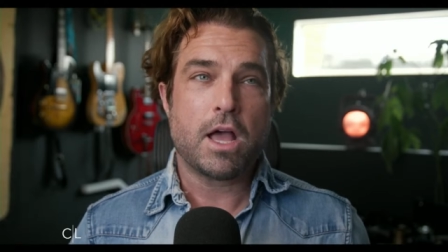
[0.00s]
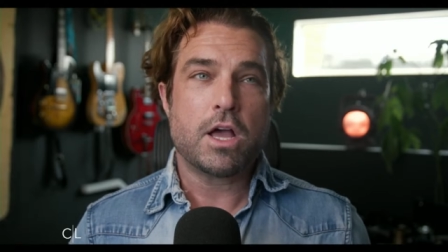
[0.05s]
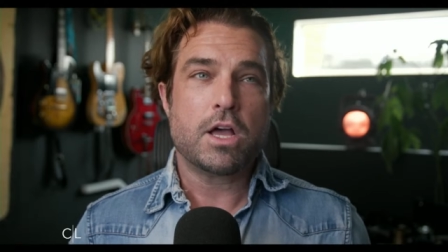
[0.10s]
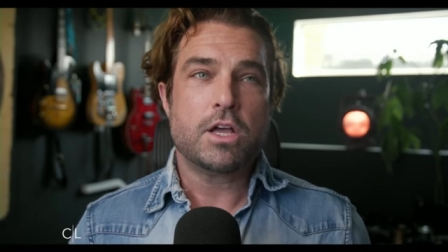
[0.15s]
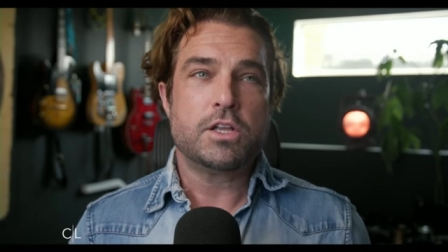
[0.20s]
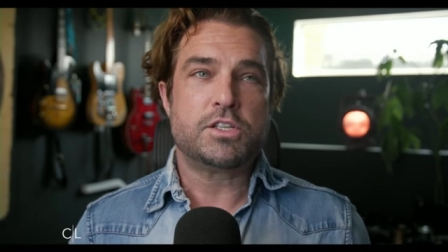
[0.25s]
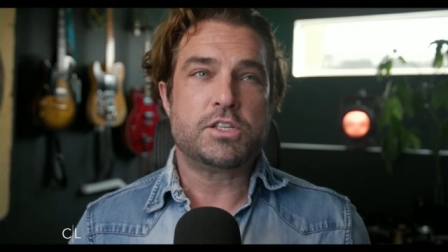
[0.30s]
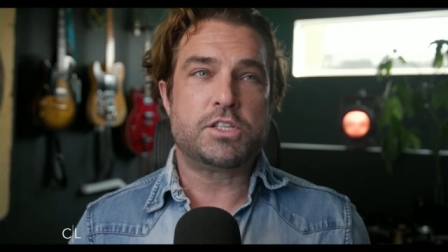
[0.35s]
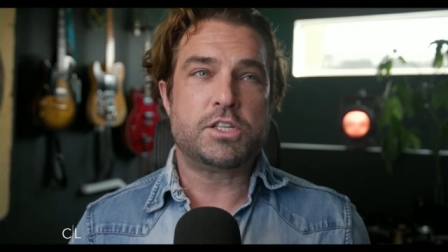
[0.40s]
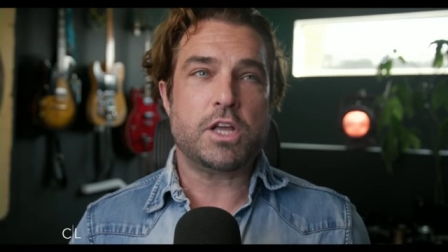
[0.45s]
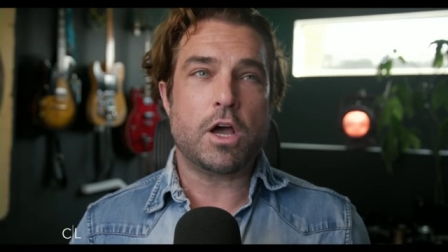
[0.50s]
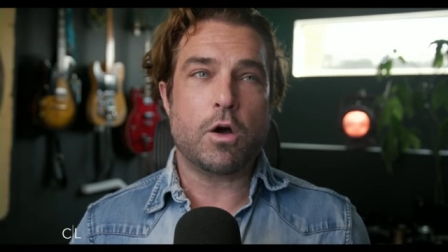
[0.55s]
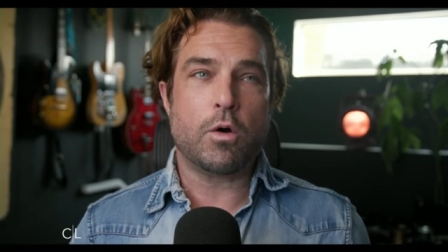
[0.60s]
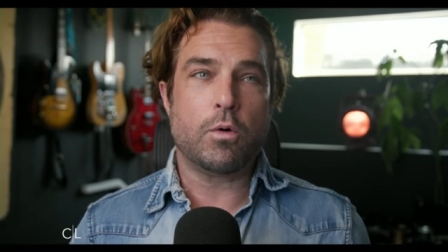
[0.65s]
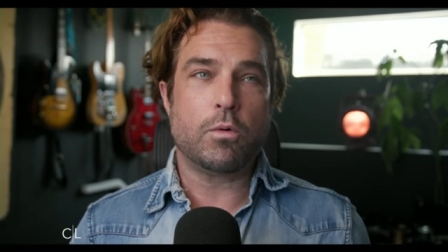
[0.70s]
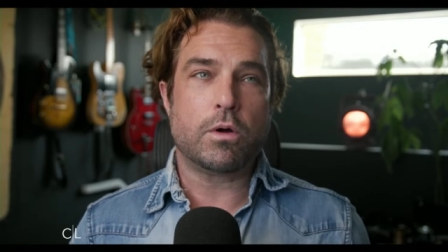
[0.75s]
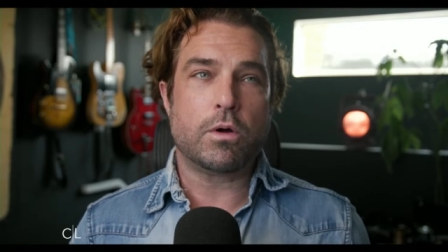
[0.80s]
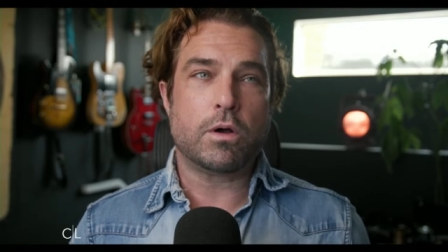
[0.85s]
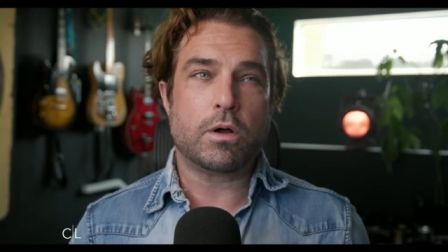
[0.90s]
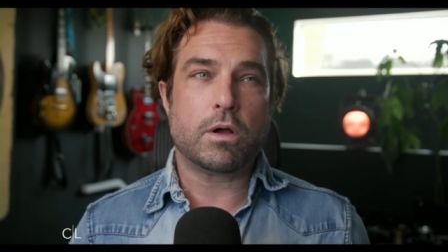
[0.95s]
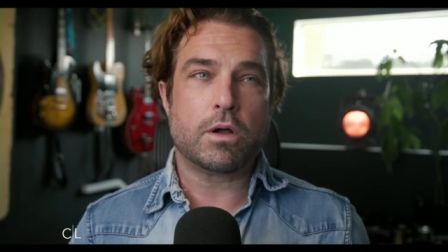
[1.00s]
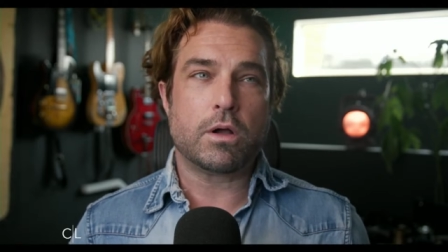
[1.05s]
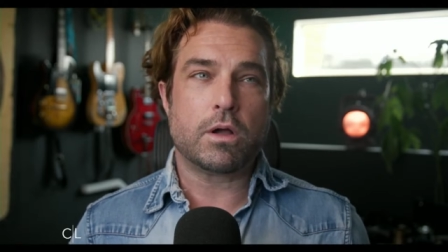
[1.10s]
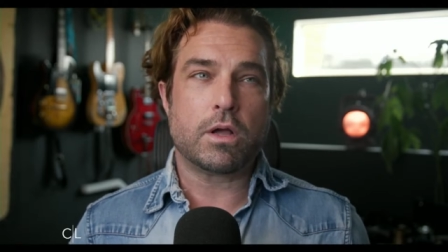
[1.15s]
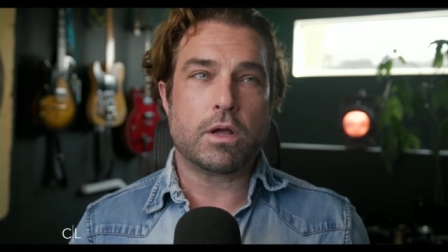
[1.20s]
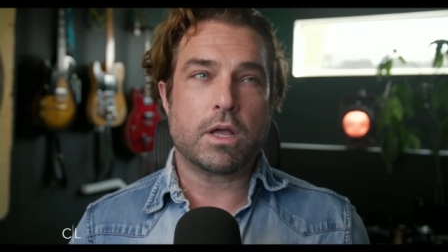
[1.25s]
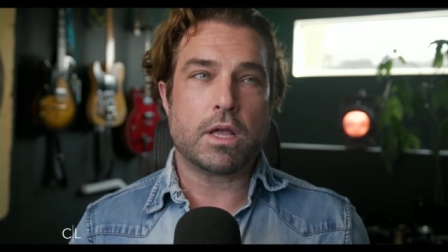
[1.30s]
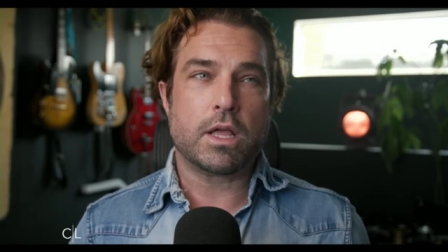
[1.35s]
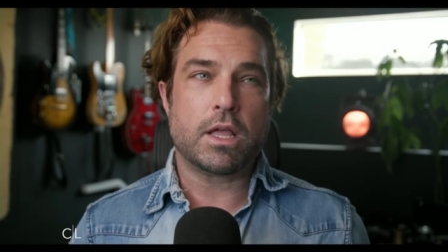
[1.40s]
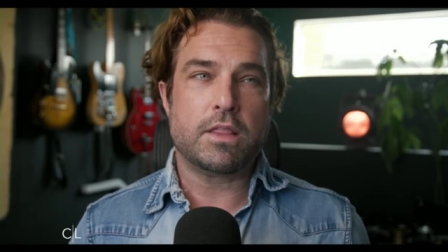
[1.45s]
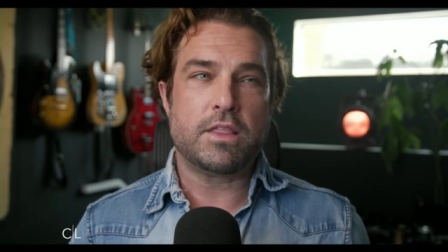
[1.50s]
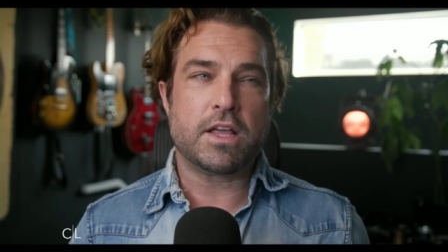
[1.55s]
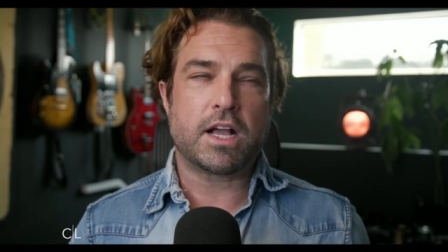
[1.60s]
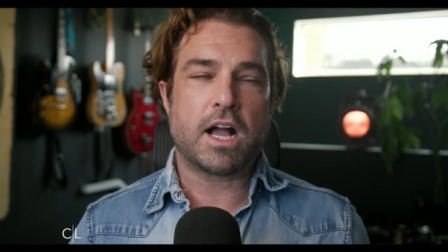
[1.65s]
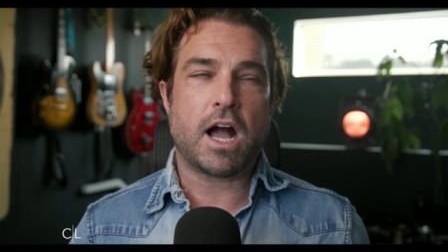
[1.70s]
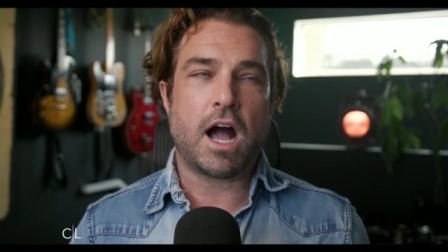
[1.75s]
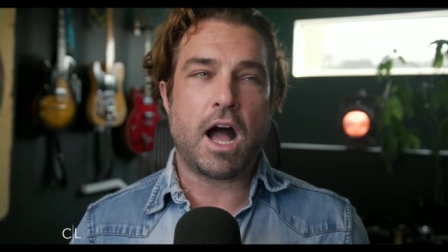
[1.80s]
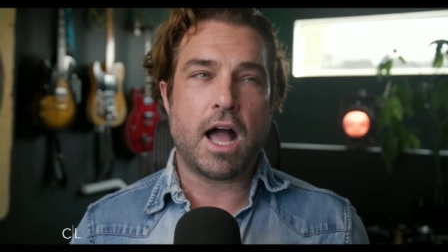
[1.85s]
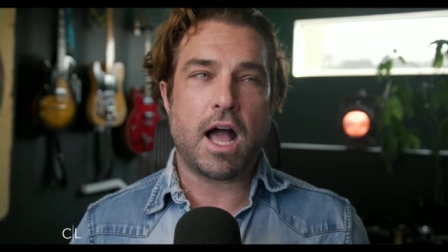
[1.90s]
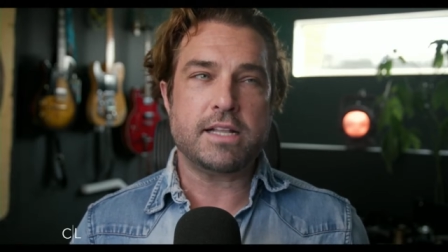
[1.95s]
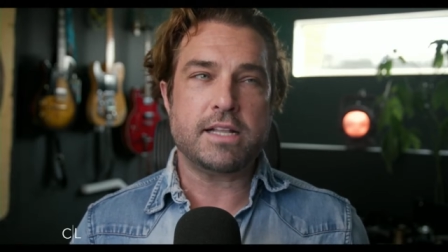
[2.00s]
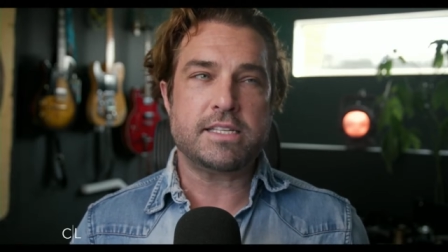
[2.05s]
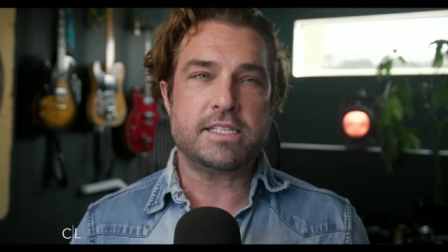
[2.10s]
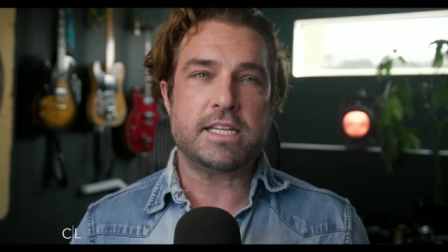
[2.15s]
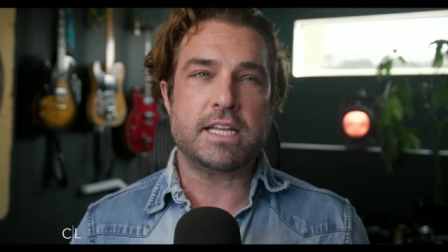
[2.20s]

So the constant